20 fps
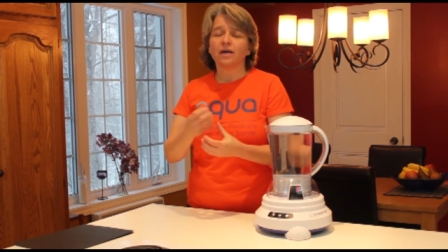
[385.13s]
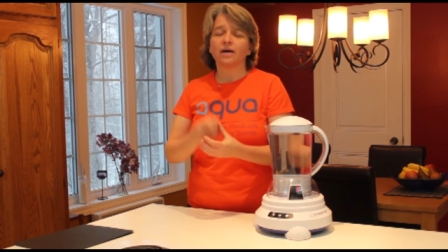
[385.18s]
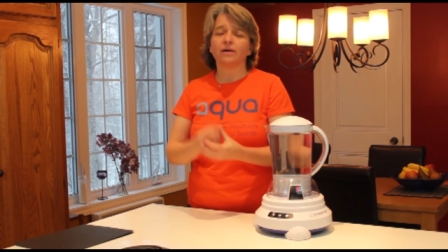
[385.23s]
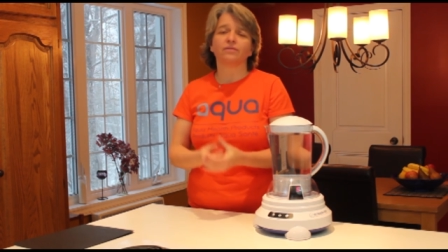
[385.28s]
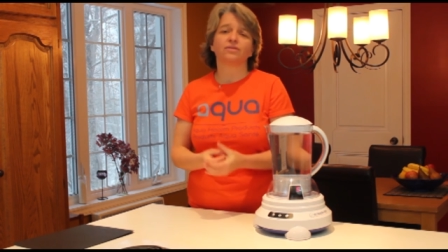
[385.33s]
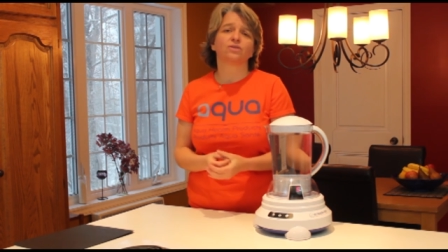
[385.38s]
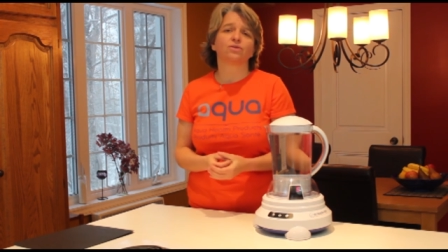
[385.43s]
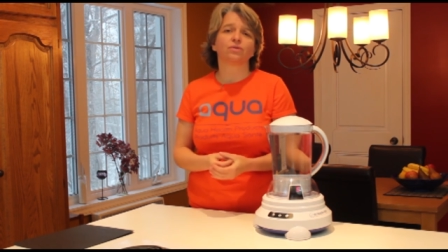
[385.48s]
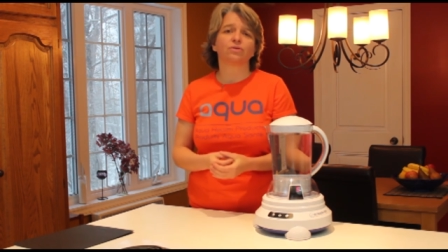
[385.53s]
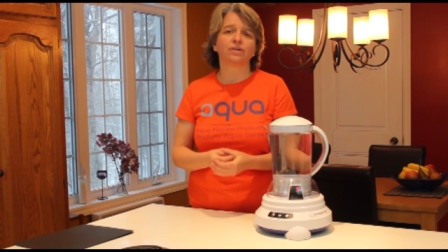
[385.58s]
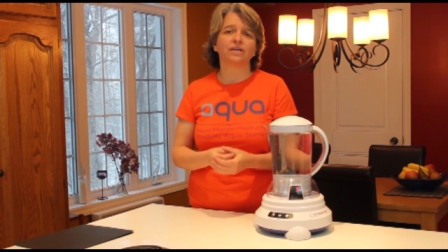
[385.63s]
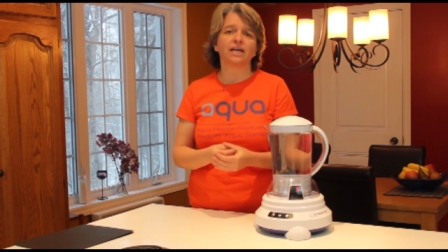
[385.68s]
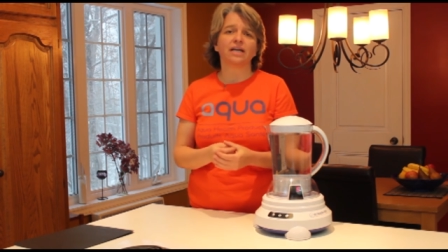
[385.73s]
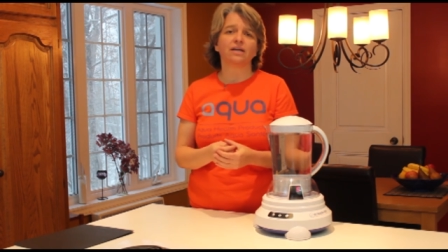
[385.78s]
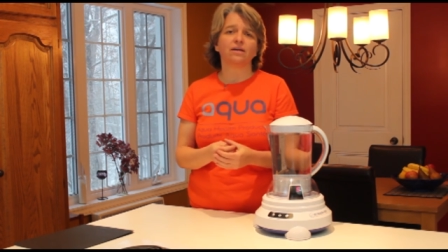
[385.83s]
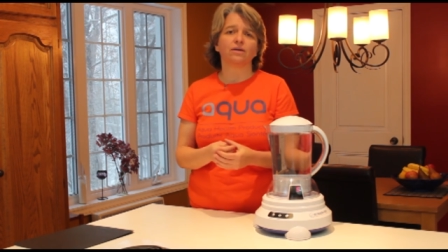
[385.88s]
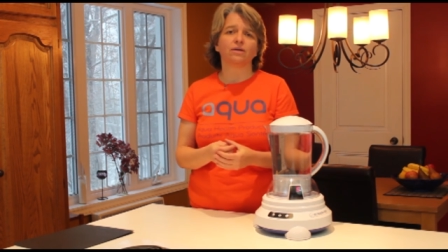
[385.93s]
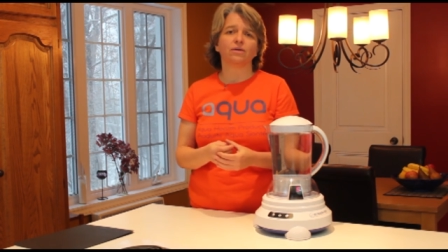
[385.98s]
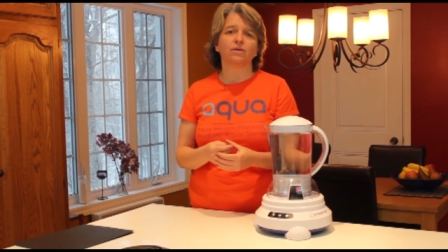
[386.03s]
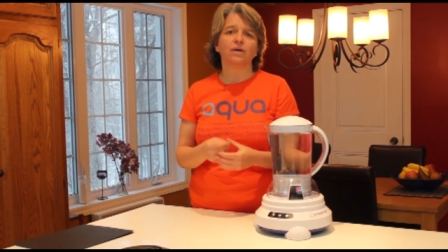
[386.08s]
of a
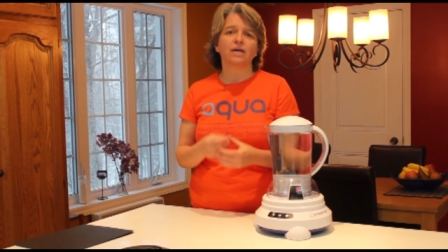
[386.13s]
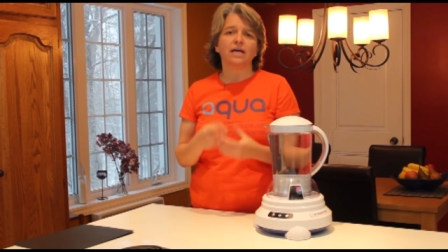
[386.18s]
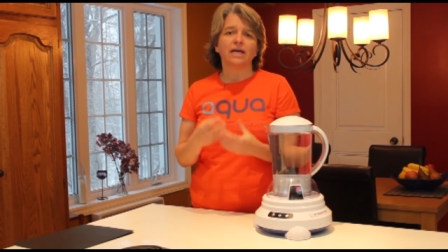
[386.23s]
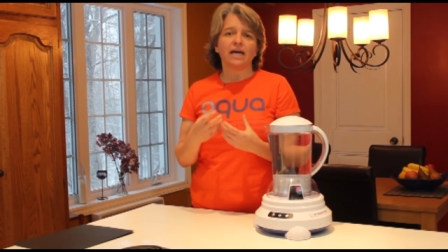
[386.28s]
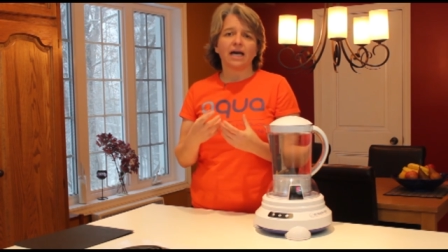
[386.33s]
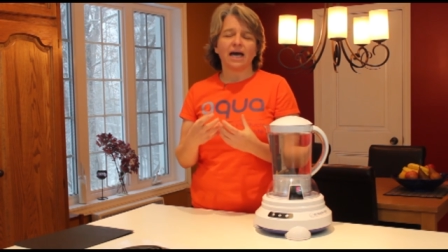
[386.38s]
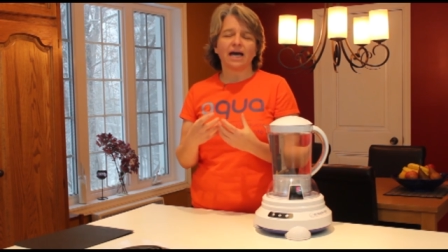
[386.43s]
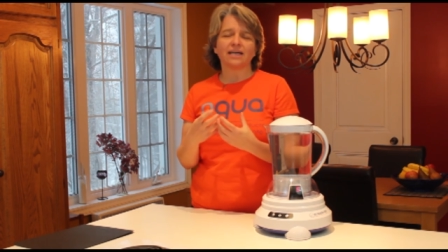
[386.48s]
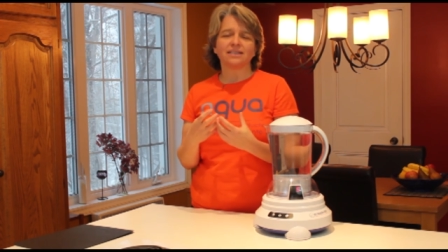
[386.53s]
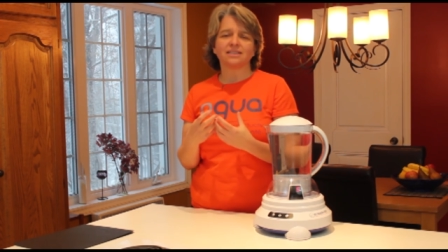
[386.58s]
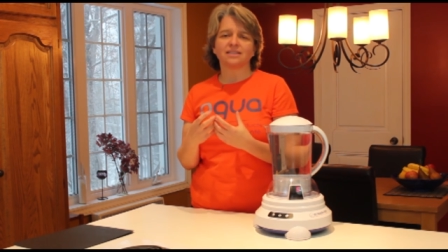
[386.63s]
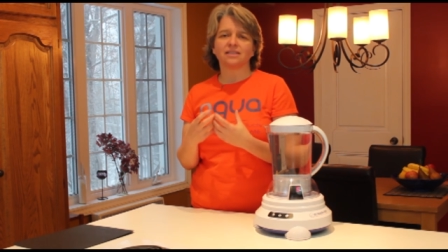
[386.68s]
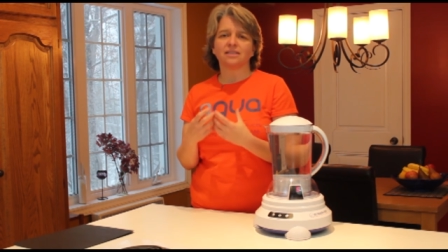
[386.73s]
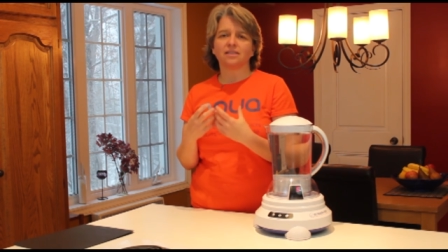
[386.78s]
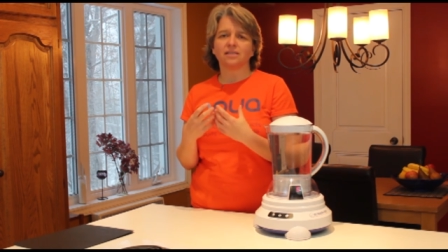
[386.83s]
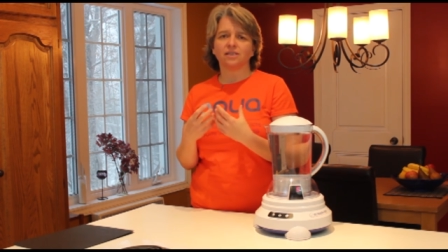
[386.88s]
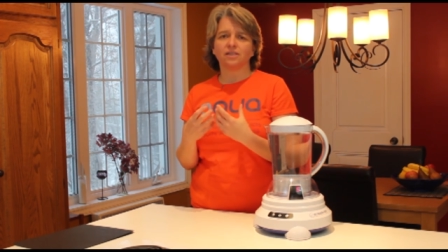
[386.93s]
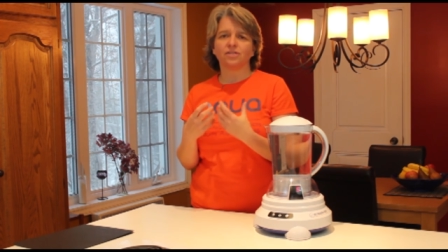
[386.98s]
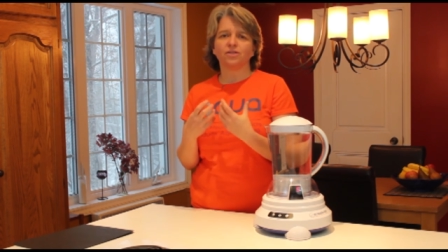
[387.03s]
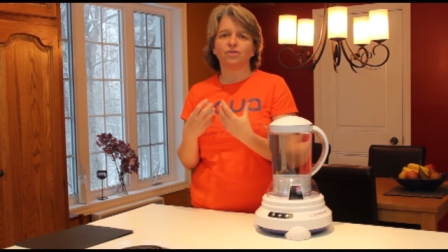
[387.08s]
tornado, has a
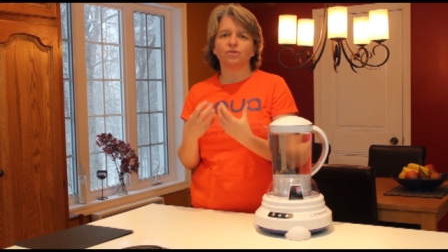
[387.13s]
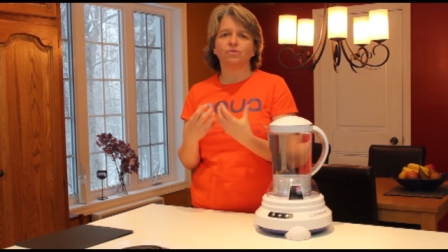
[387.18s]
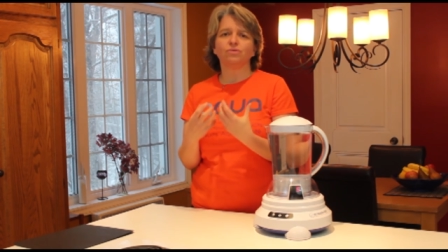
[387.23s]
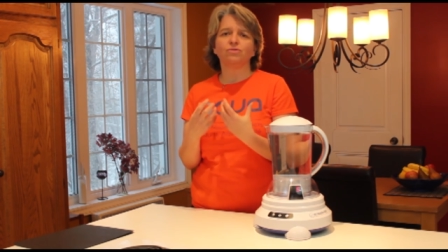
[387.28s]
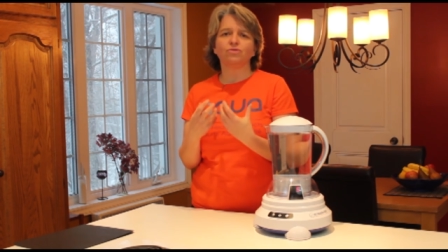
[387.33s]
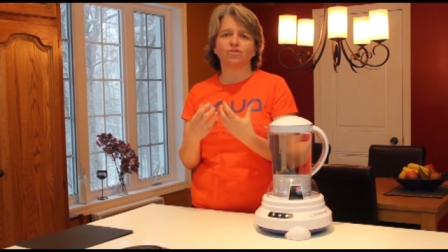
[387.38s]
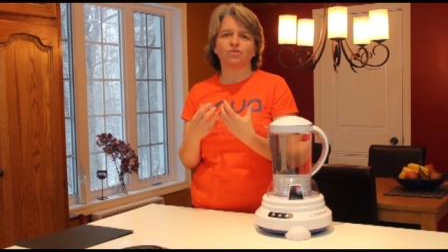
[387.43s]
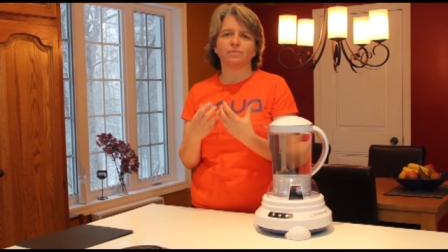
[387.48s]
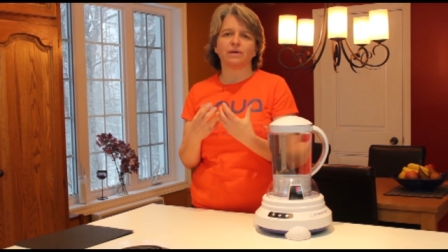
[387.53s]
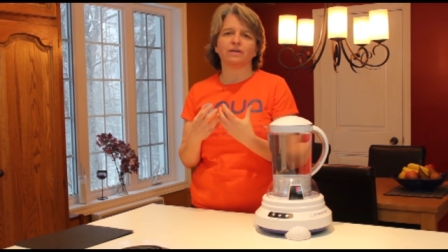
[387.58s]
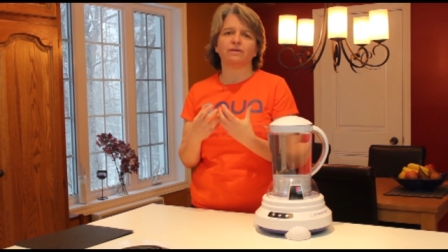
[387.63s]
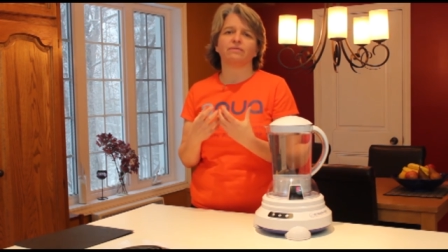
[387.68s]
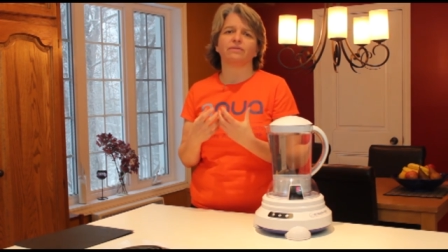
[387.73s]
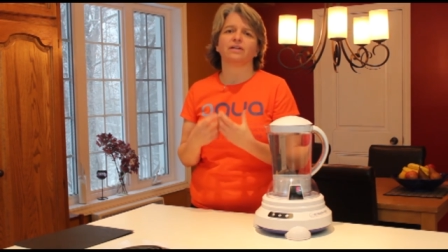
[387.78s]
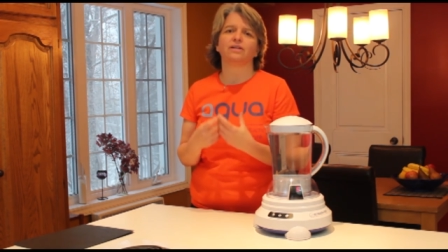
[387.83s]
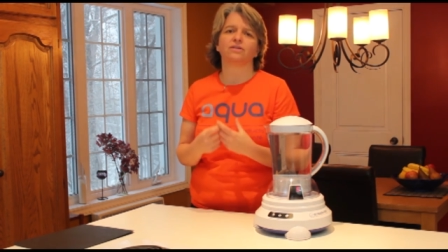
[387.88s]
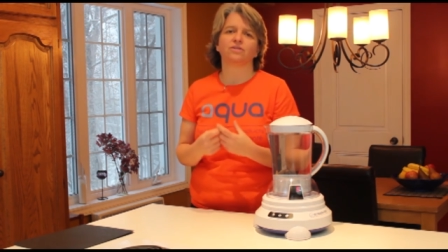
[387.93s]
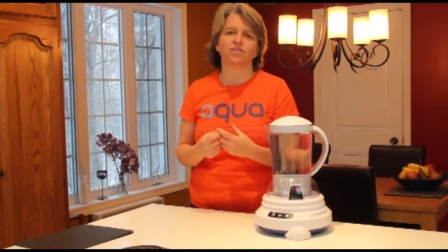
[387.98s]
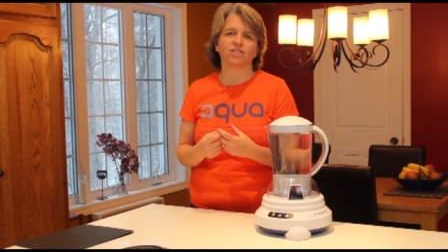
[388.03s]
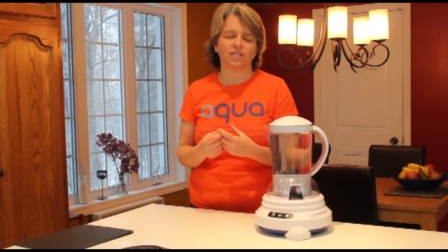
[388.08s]
huge amount of
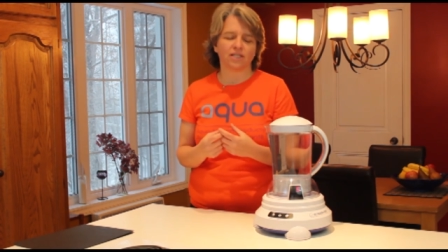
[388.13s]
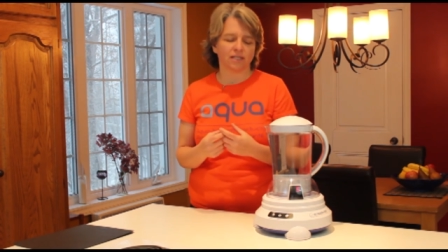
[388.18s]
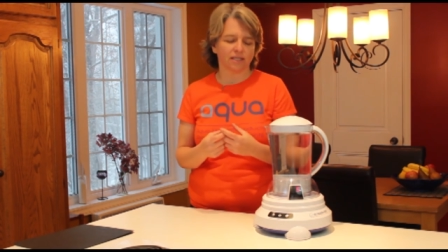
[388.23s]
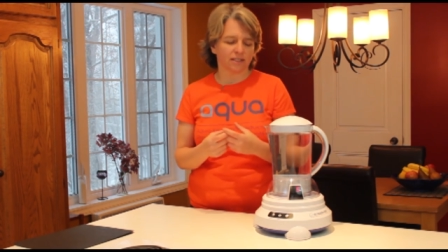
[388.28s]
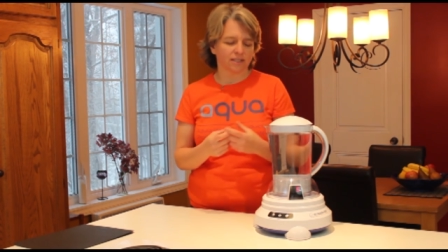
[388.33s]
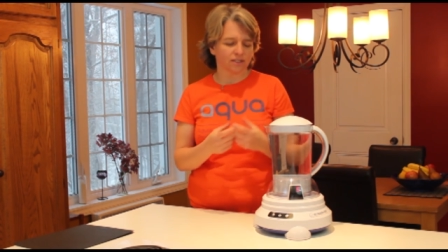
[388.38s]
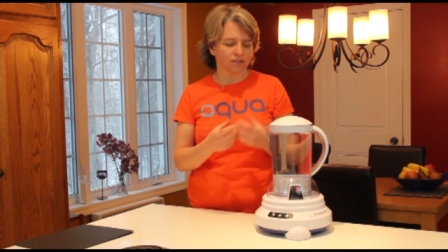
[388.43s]
energy in it.